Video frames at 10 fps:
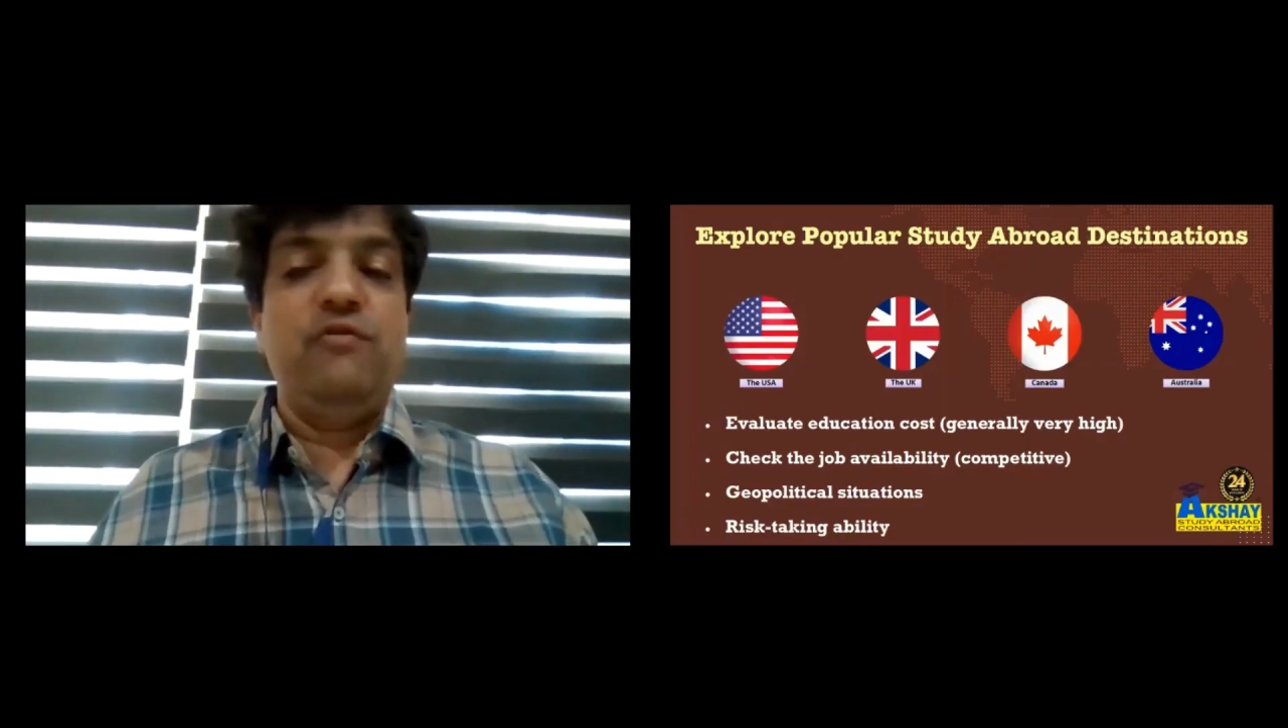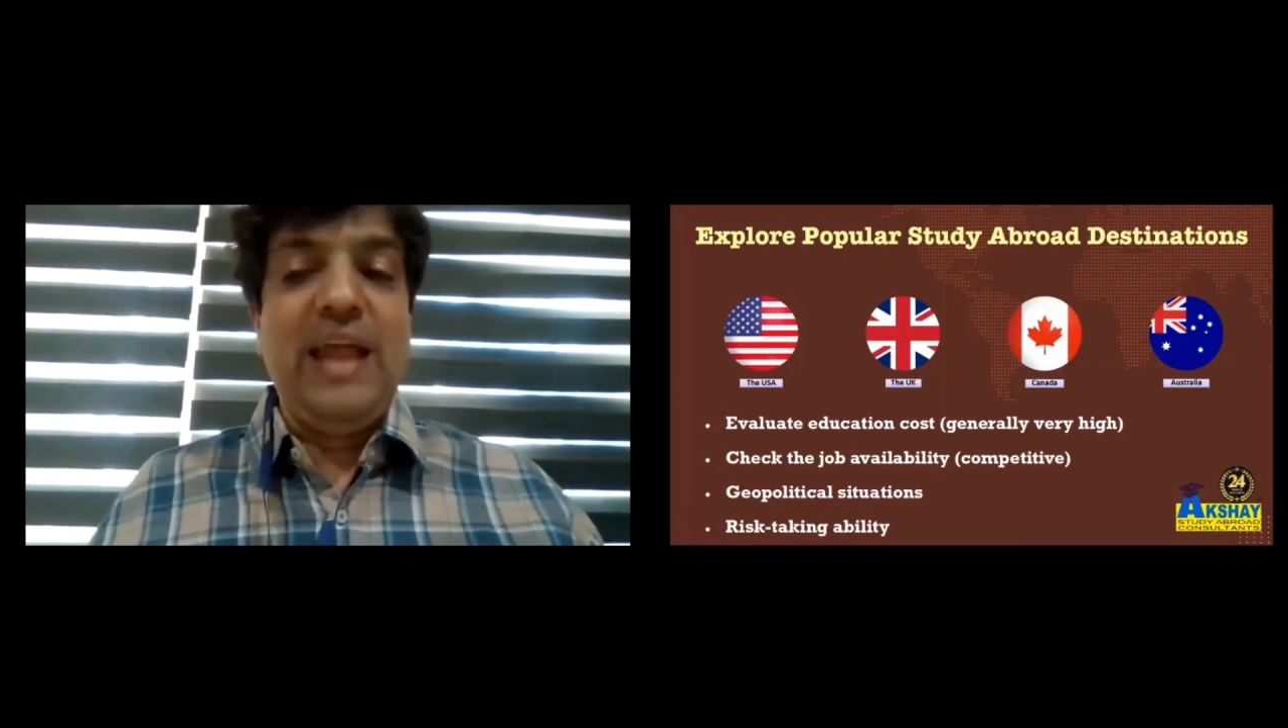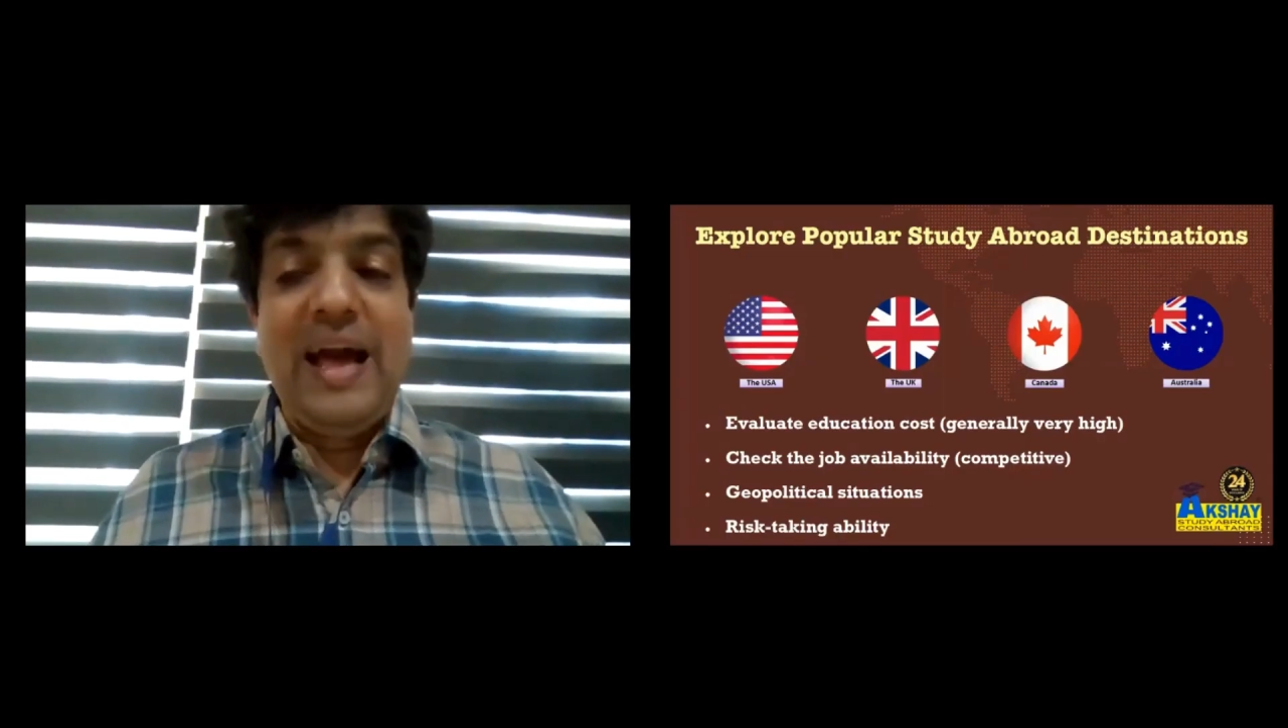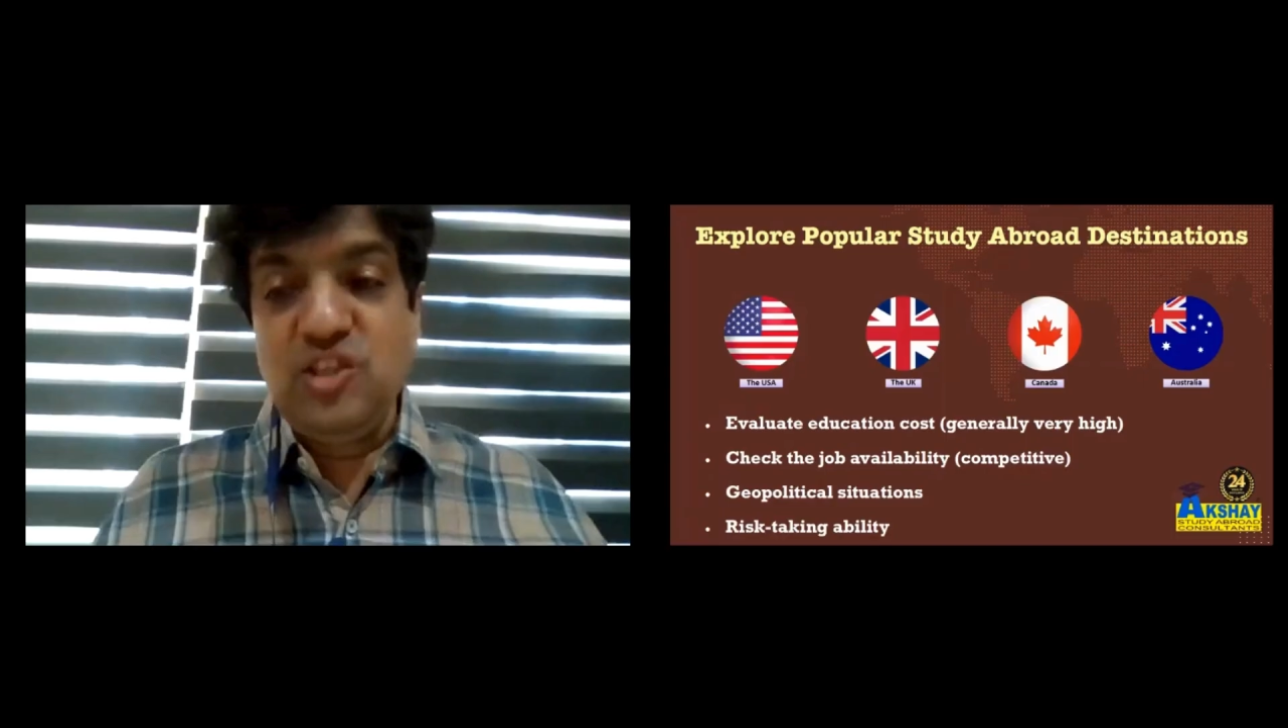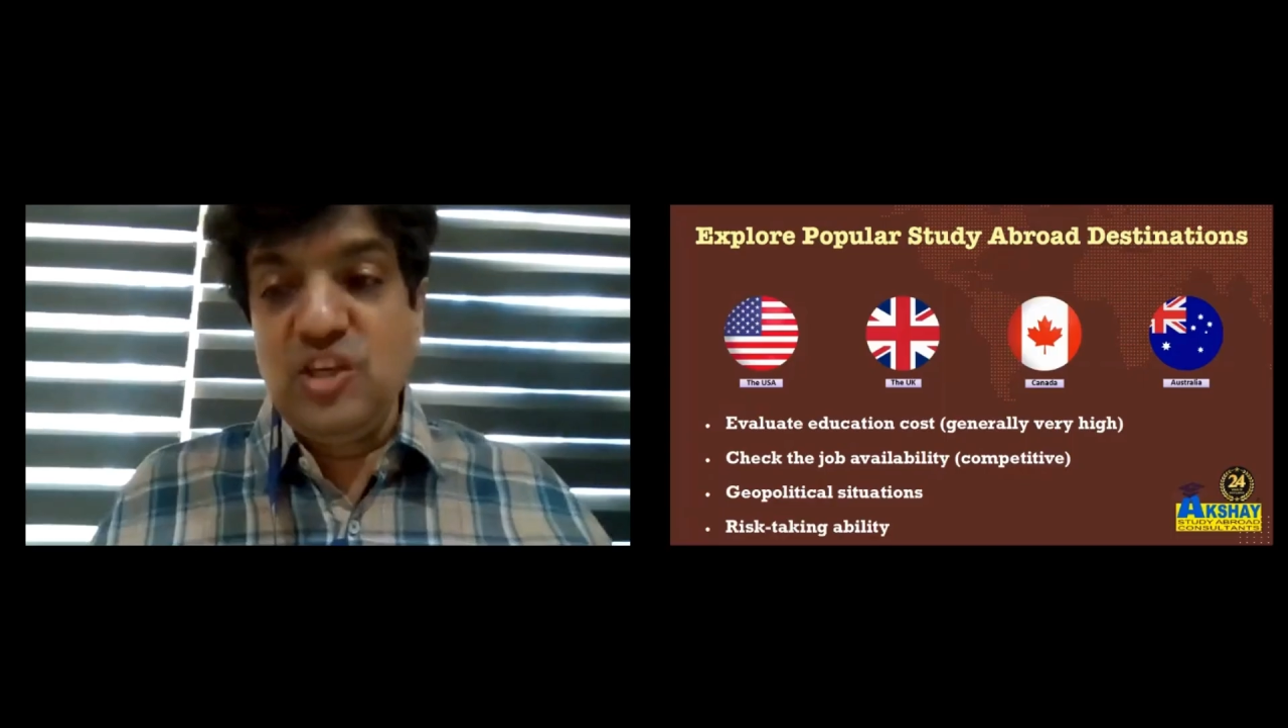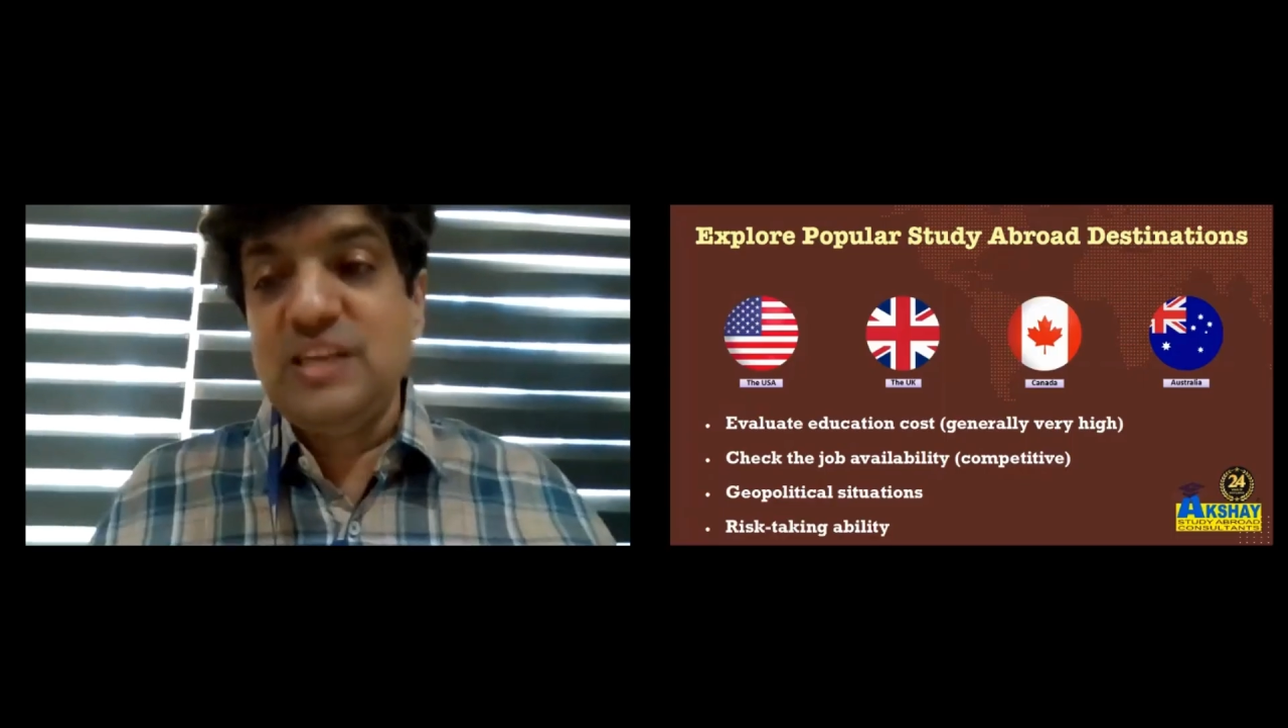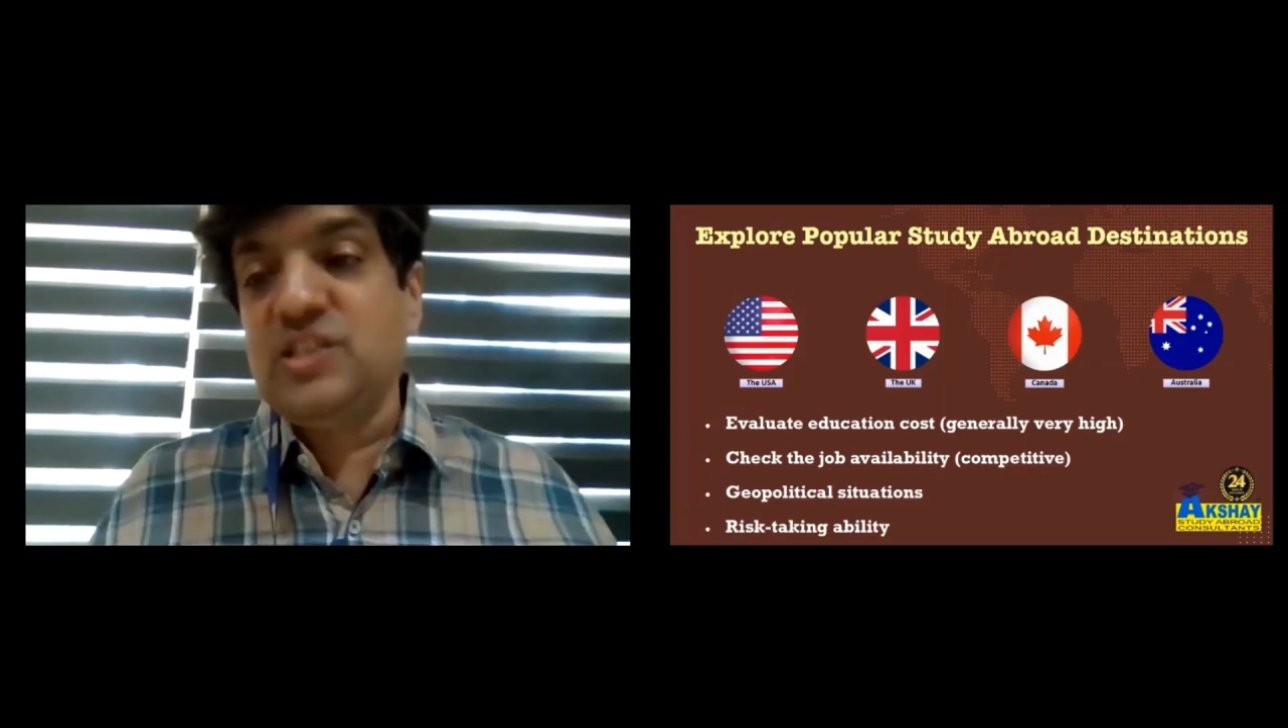financial